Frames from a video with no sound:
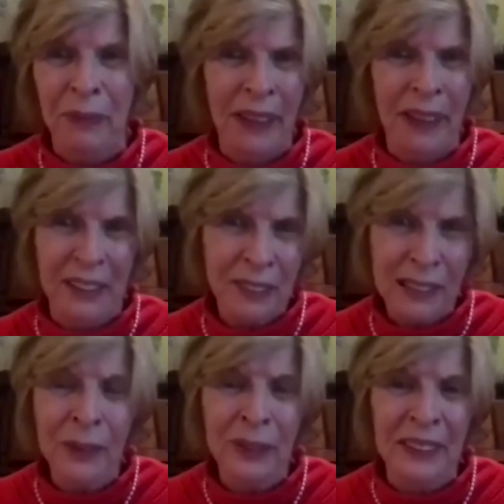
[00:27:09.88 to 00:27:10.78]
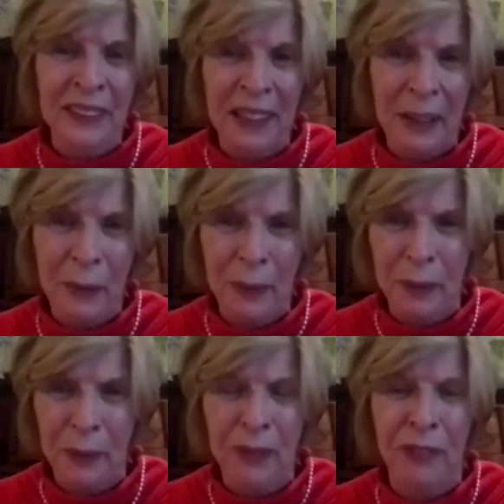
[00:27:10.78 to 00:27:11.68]
I just learned today we were
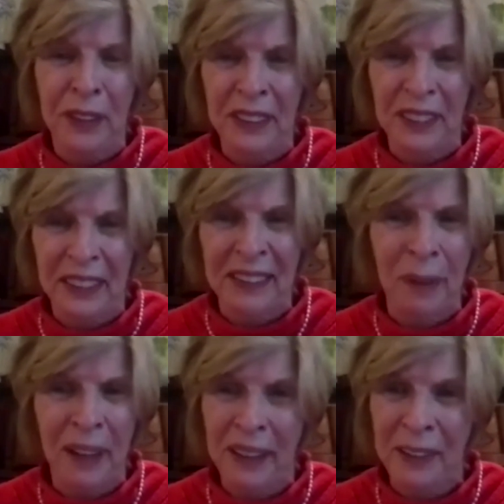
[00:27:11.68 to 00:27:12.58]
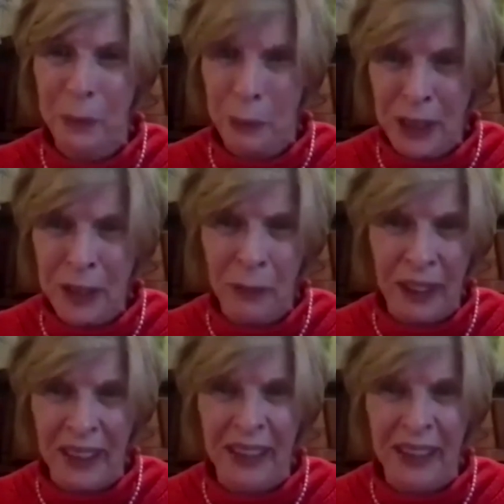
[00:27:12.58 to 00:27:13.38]
funded by the Greenway,